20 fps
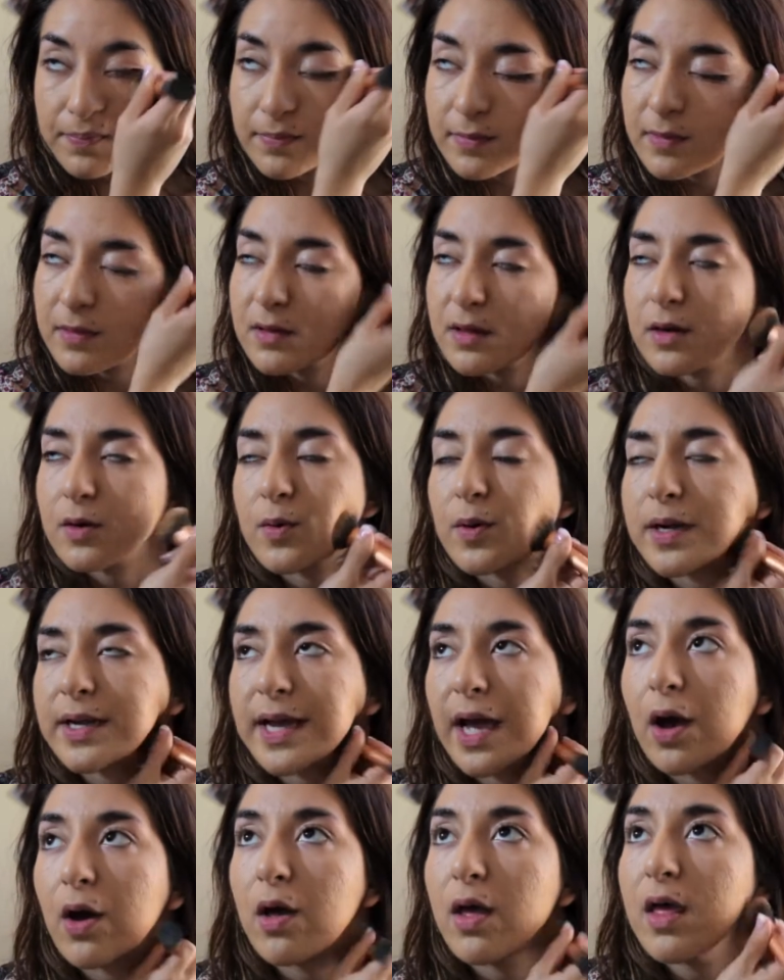it's gonna work
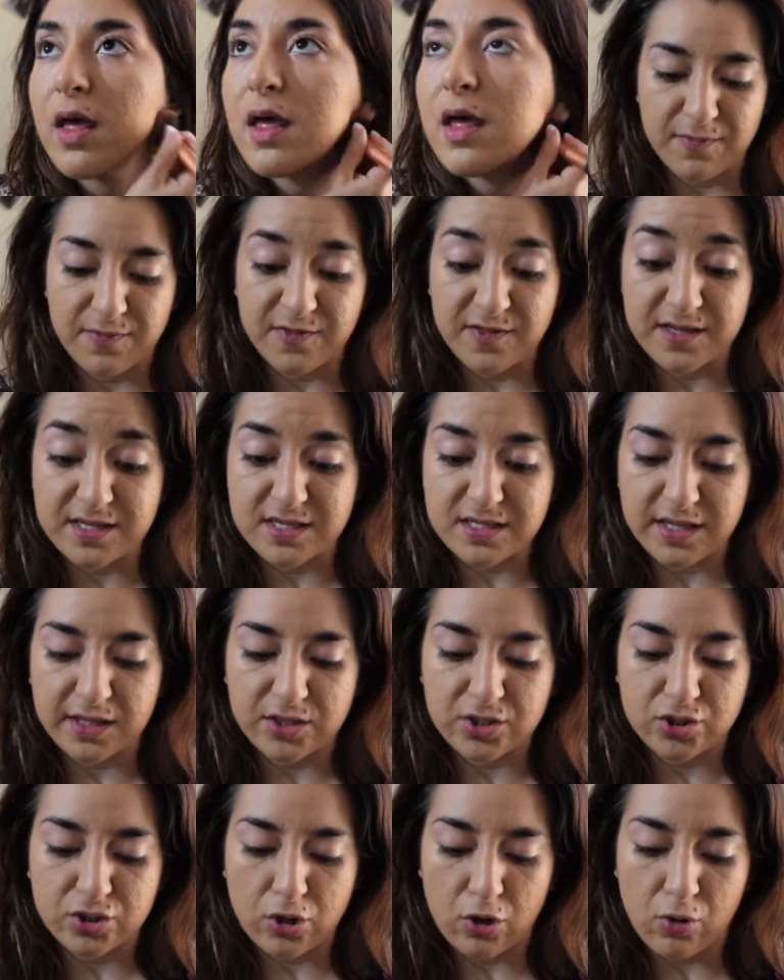out. This is
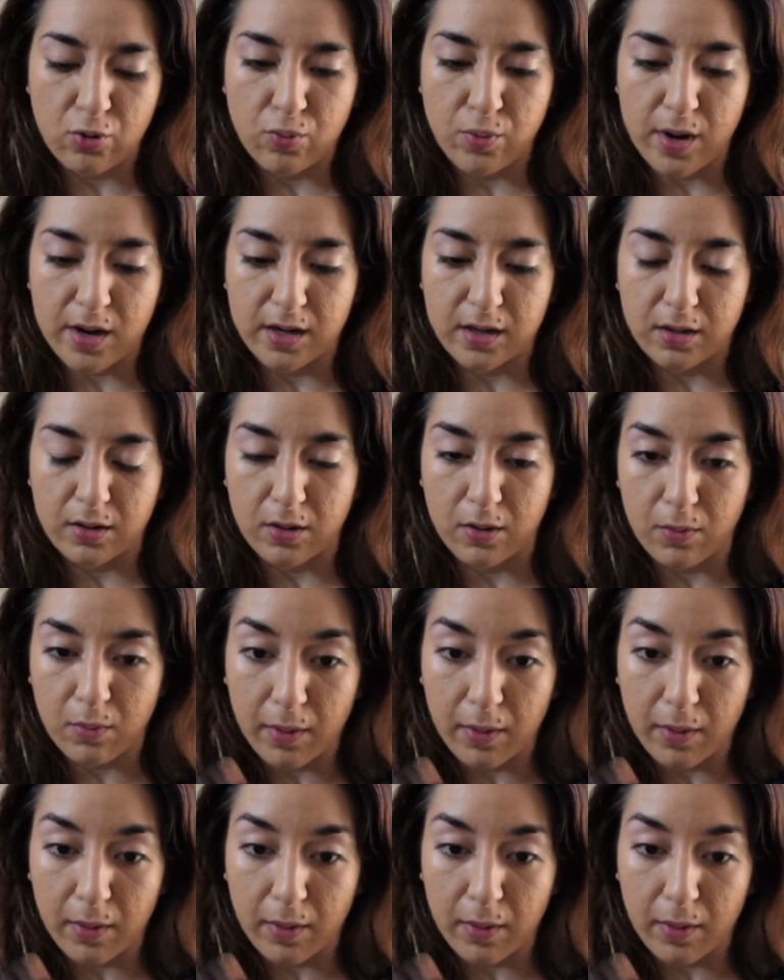like so running low